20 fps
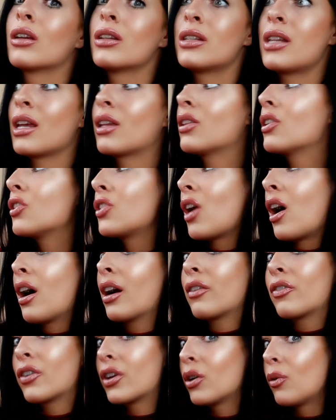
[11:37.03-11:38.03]
Take their
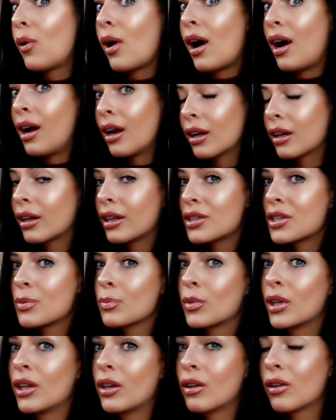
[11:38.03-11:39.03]
dog for a walk. Get
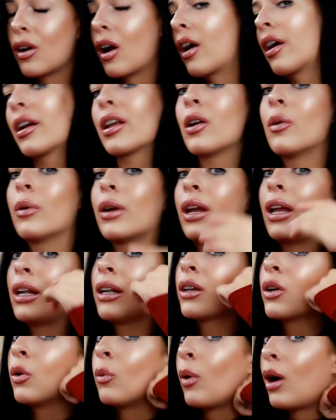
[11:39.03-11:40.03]
some little cardio
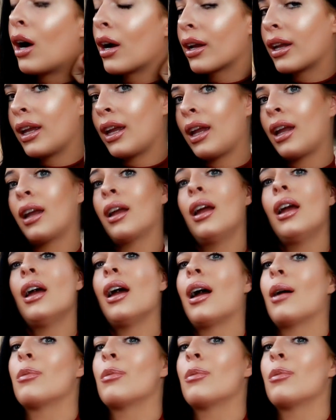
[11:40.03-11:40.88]
in, go walking.